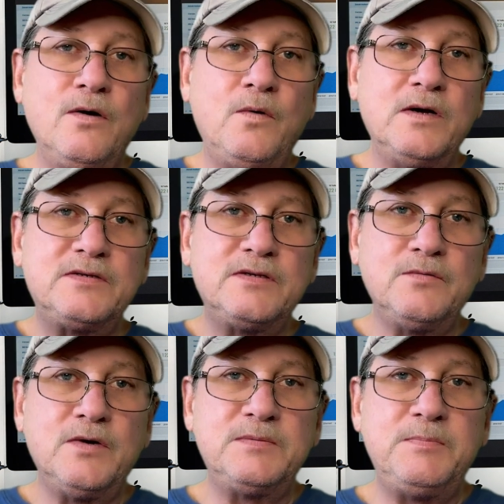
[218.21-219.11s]
What's
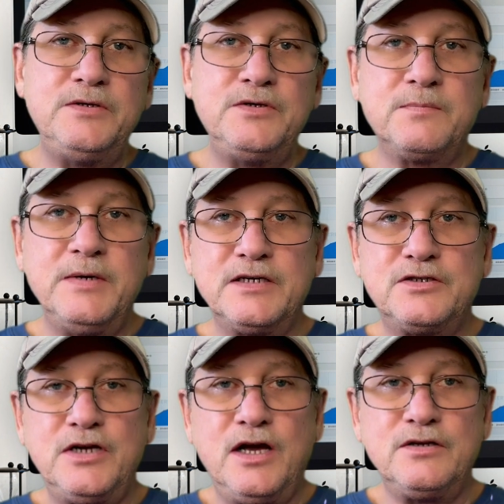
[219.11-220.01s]
been your
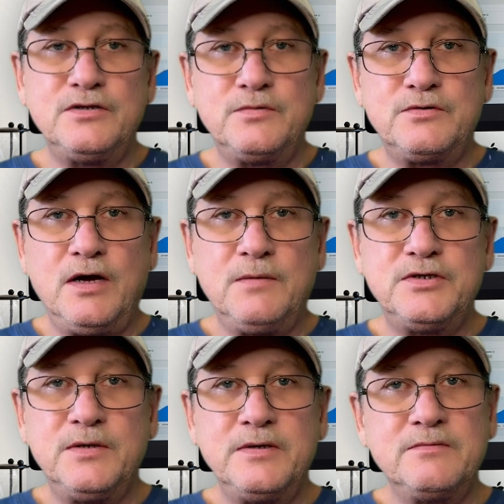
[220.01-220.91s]
biggest challenge with
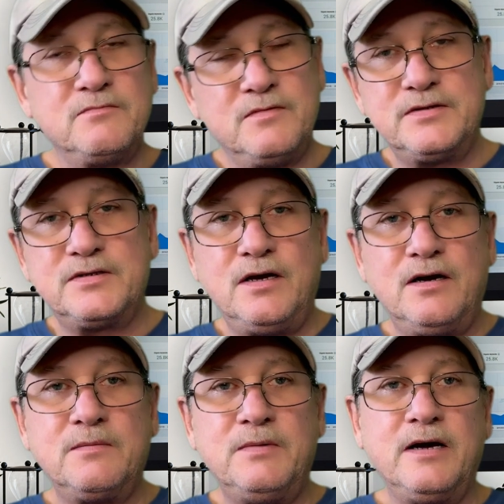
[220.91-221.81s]
dropshipping? Let's
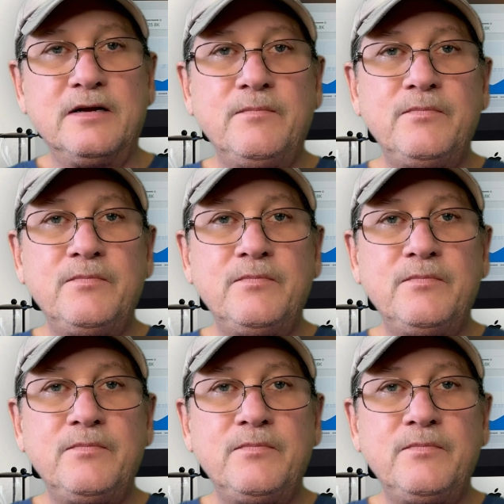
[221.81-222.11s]
talk about it.